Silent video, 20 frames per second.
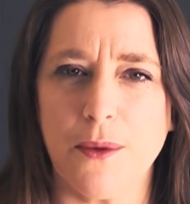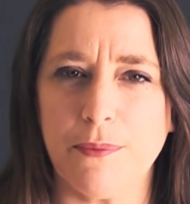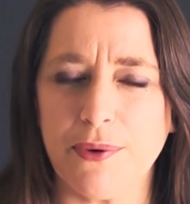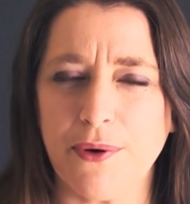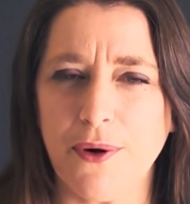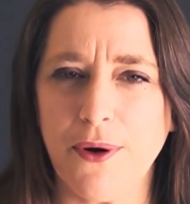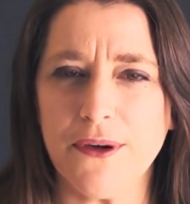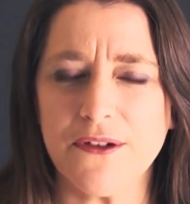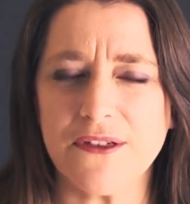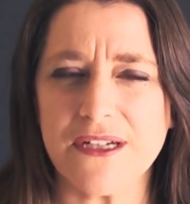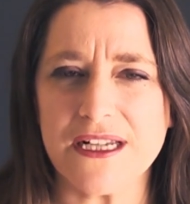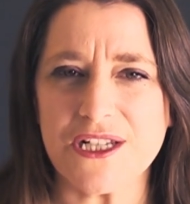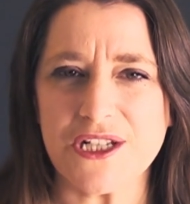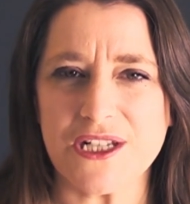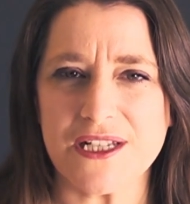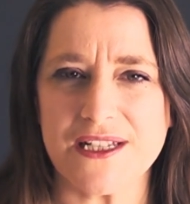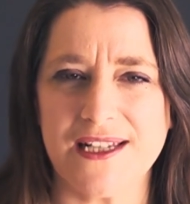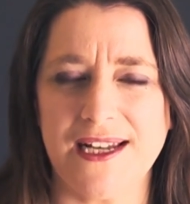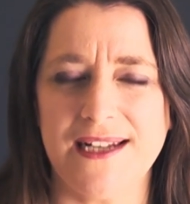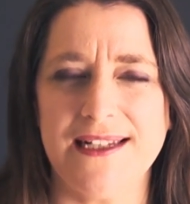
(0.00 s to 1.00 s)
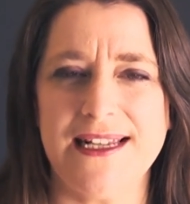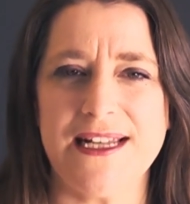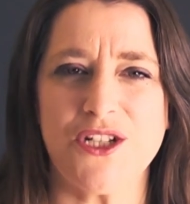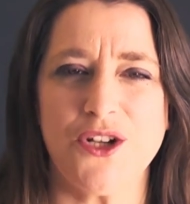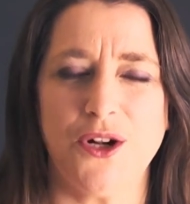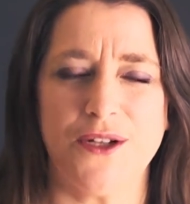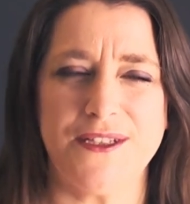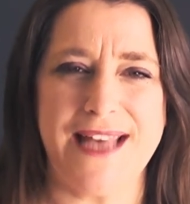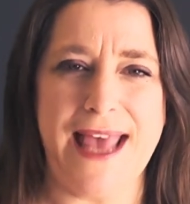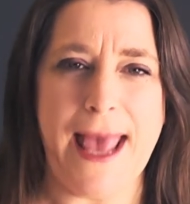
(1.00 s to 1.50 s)
progress just suddenly
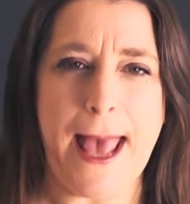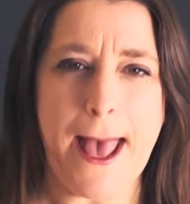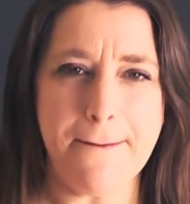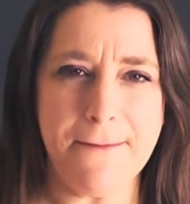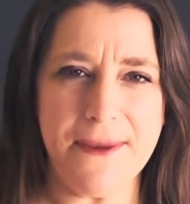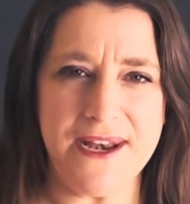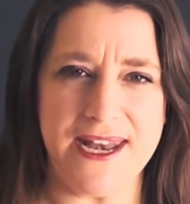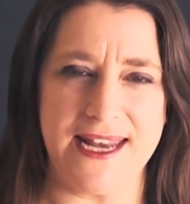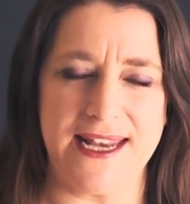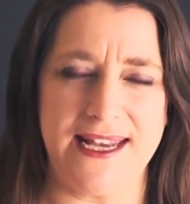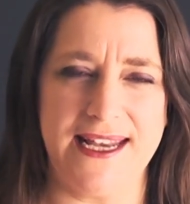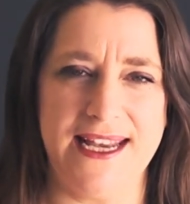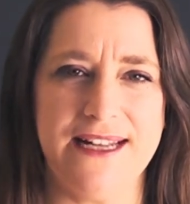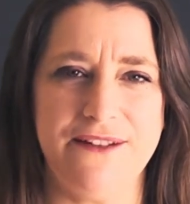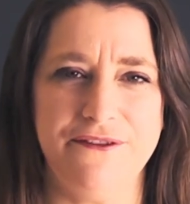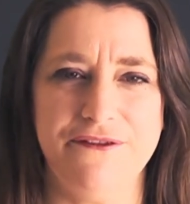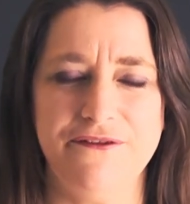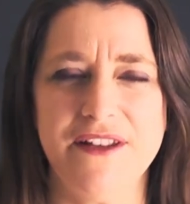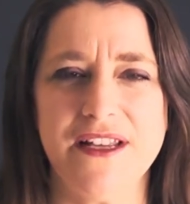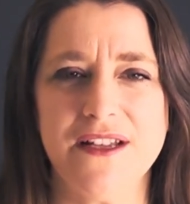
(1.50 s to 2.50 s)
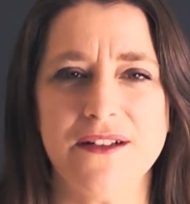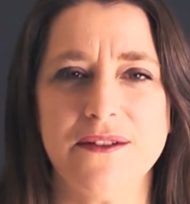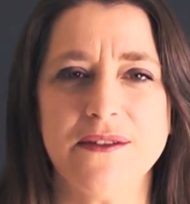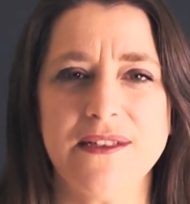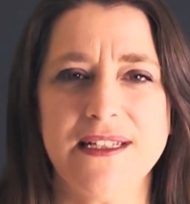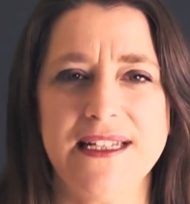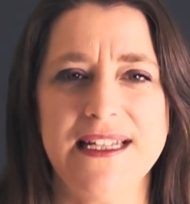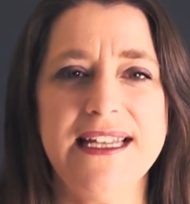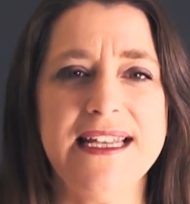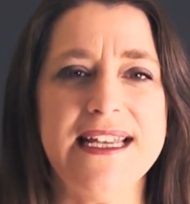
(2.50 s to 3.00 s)
starts happening. It
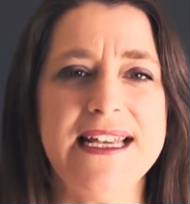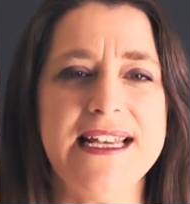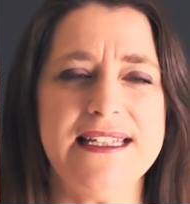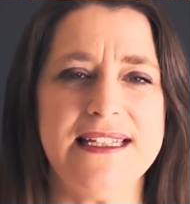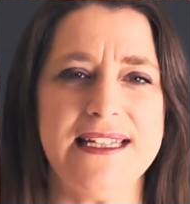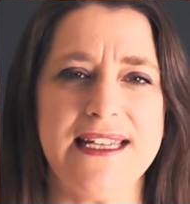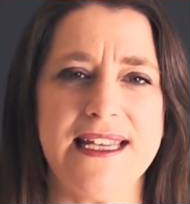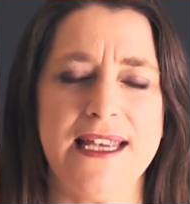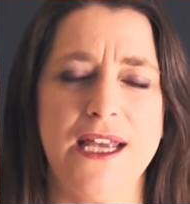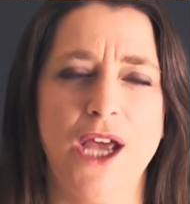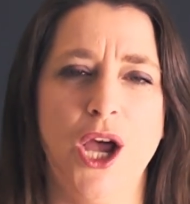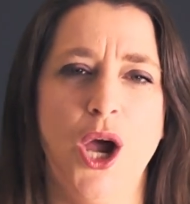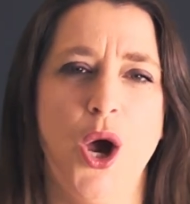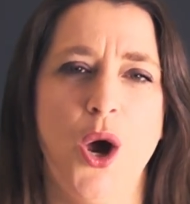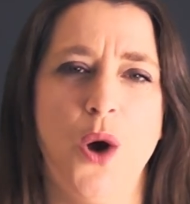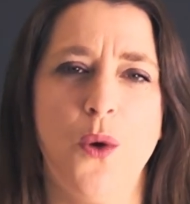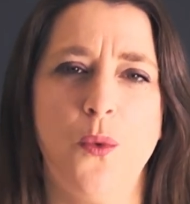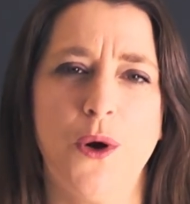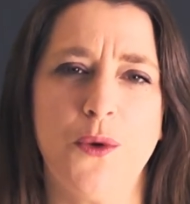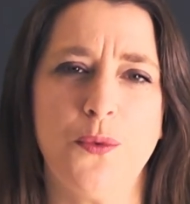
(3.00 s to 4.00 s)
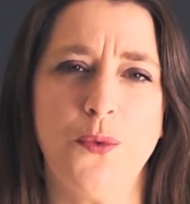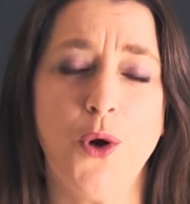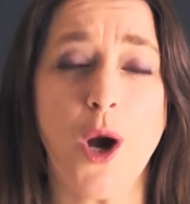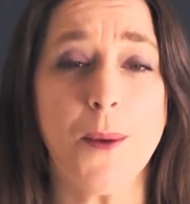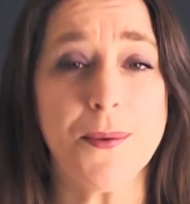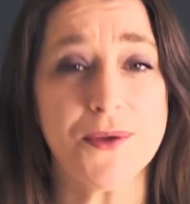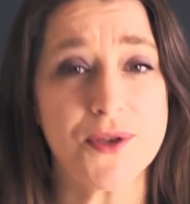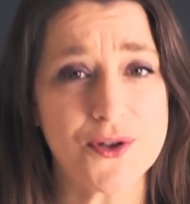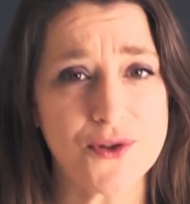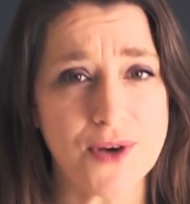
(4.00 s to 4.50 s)
feels easy. What were
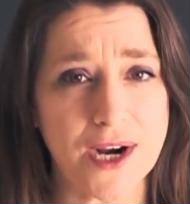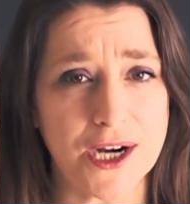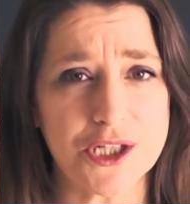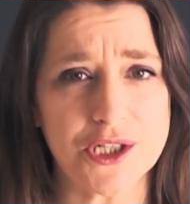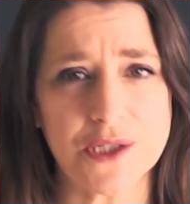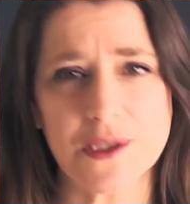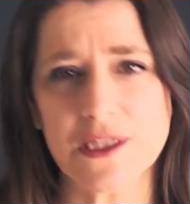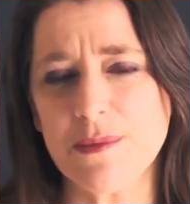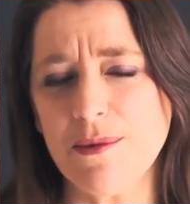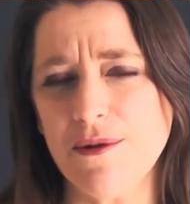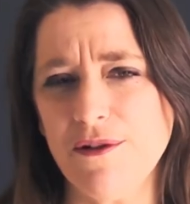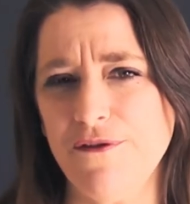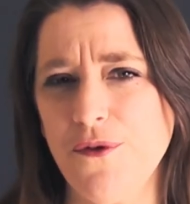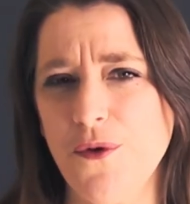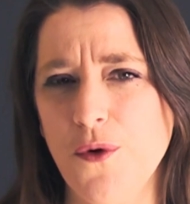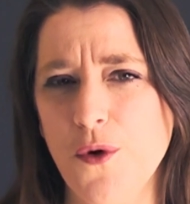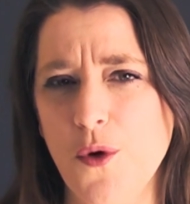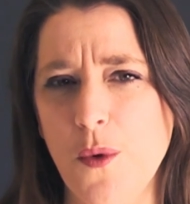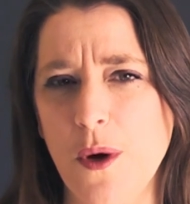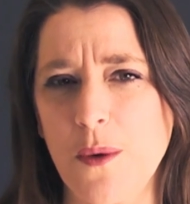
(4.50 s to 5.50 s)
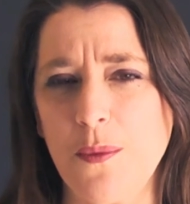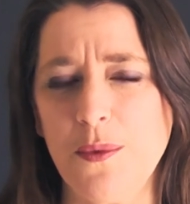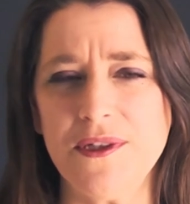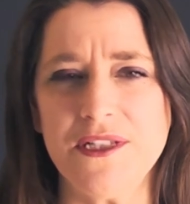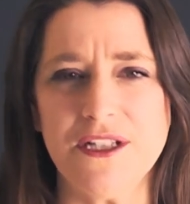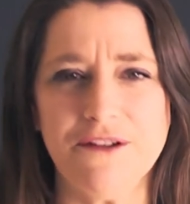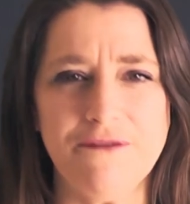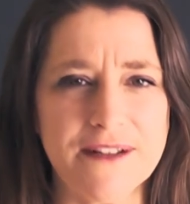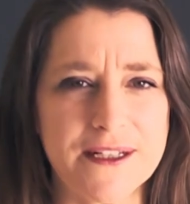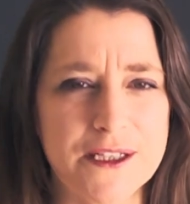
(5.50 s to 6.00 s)
obstructions before, what were
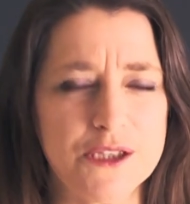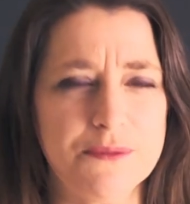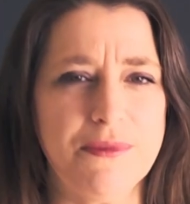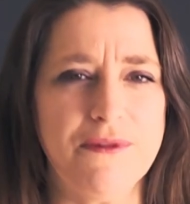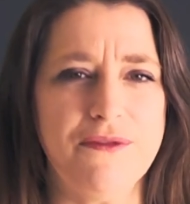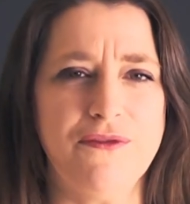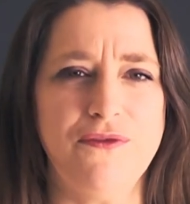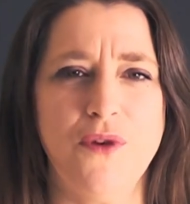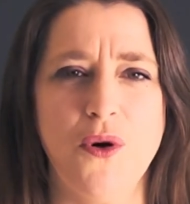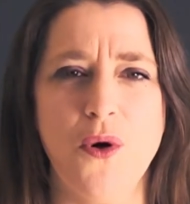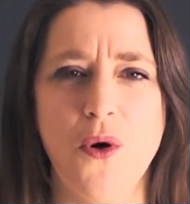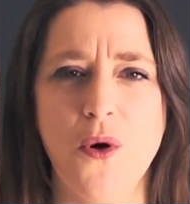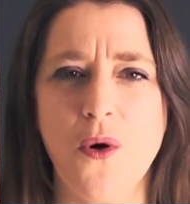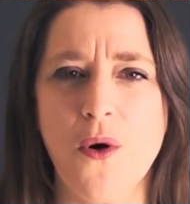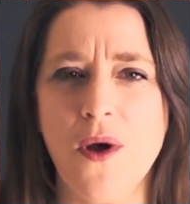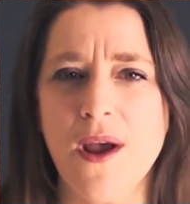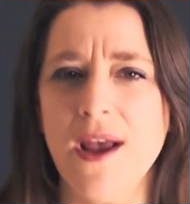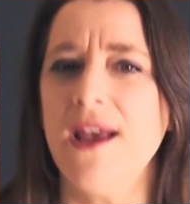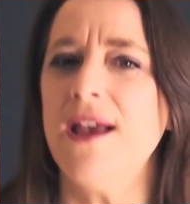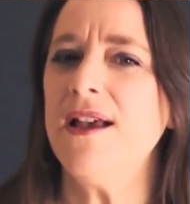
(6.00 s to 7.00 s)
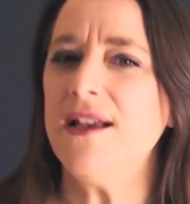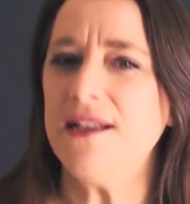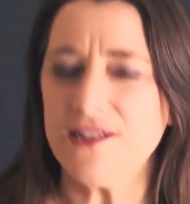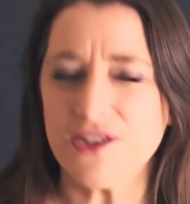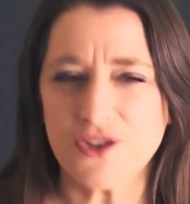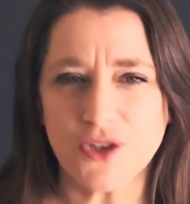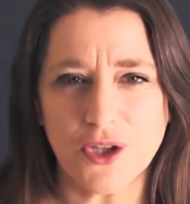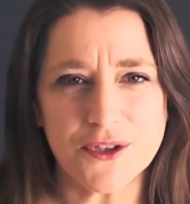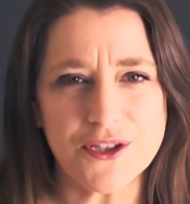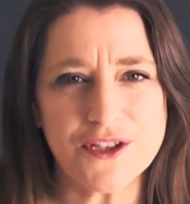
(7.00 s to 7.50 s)
difficult before,
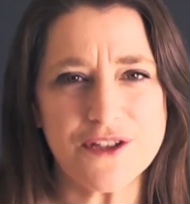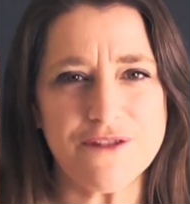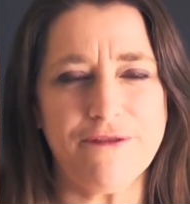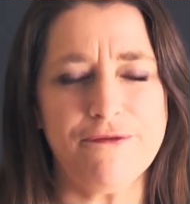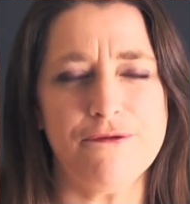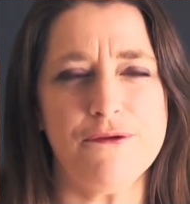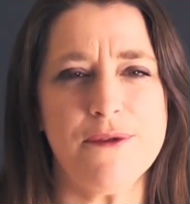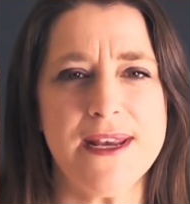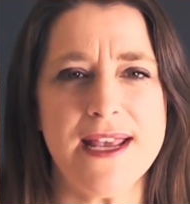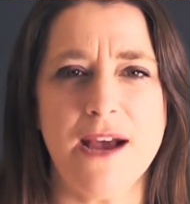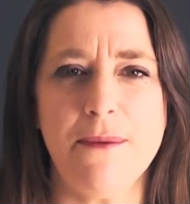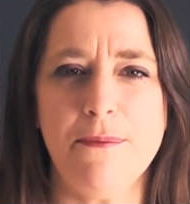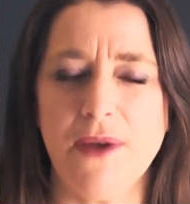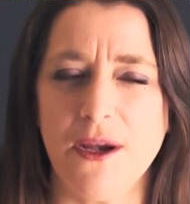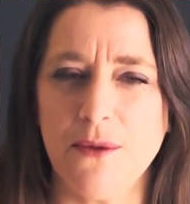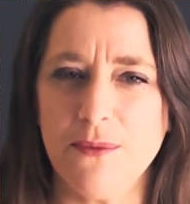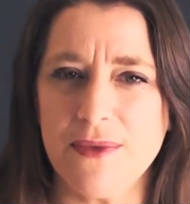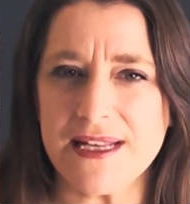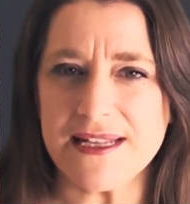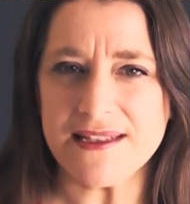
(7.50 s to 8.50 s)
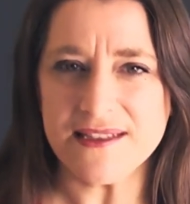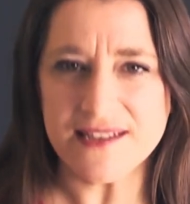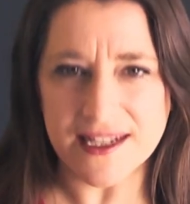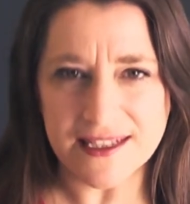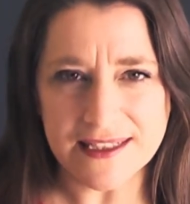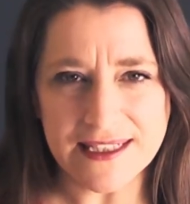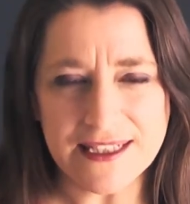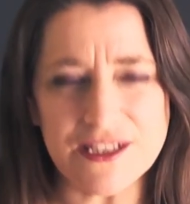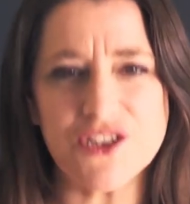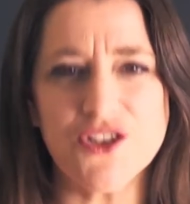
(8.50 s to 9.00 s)
starts to free up, and we
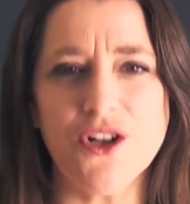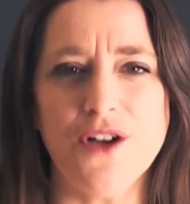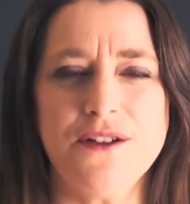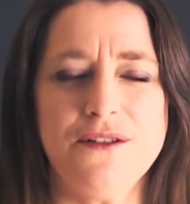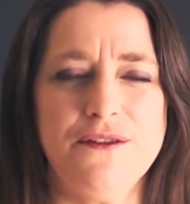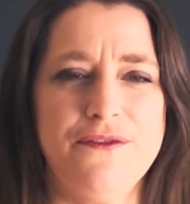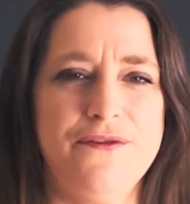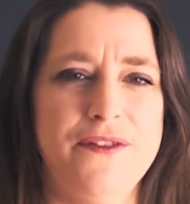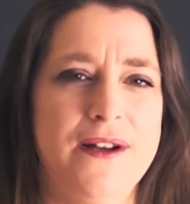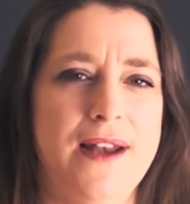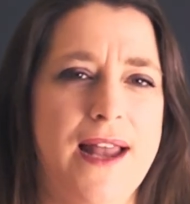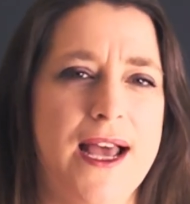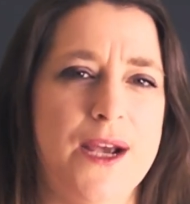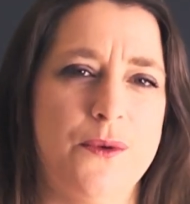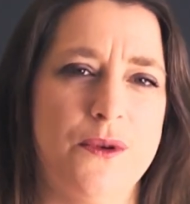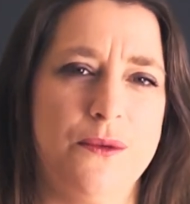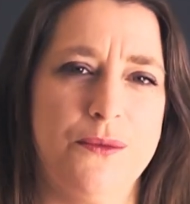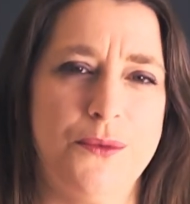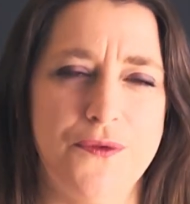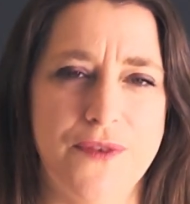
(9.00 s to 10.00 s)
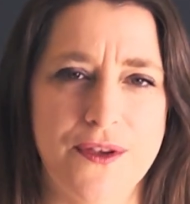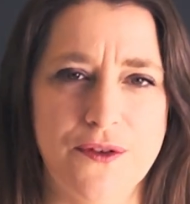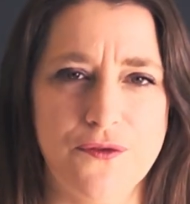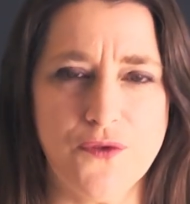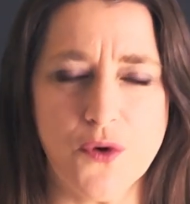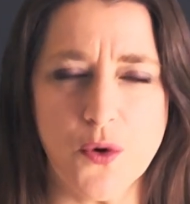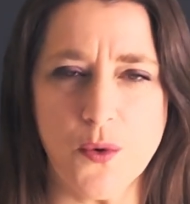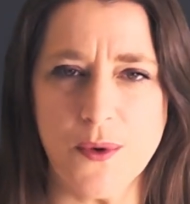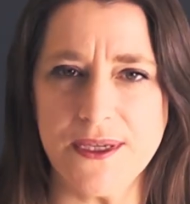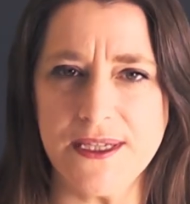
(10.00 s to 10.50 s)
suddenly start to feel like we're moving
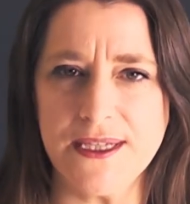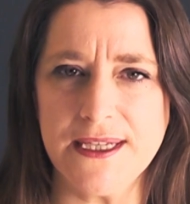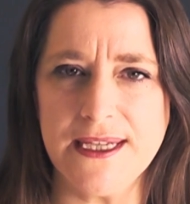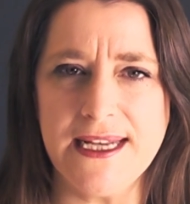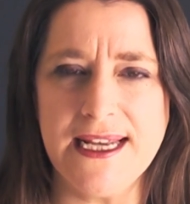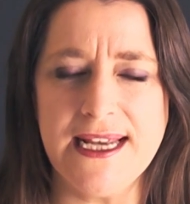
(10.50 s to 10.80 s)
forward.